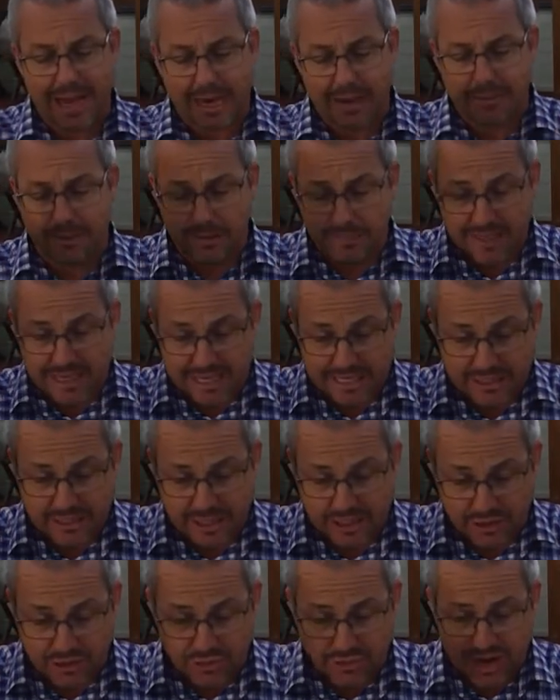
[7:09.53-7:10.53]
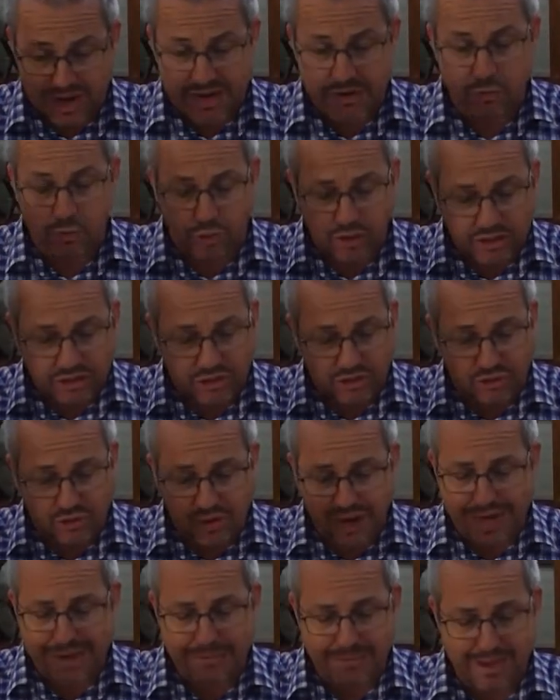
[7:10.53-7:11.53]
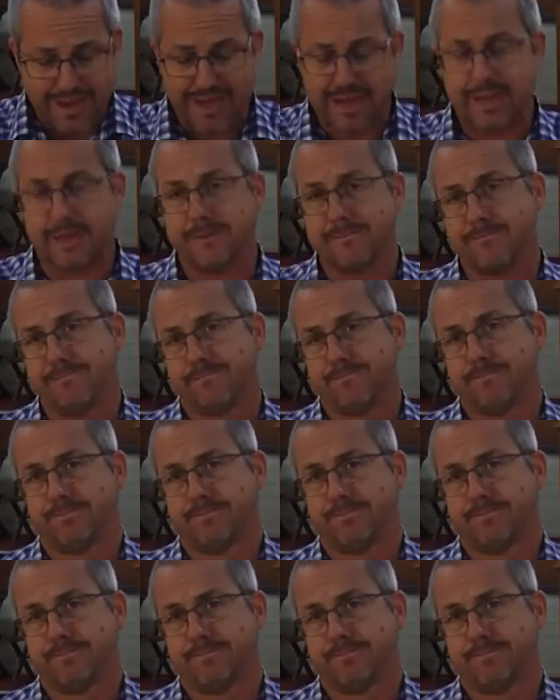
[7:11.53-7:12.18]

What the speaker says: Abram was a great man.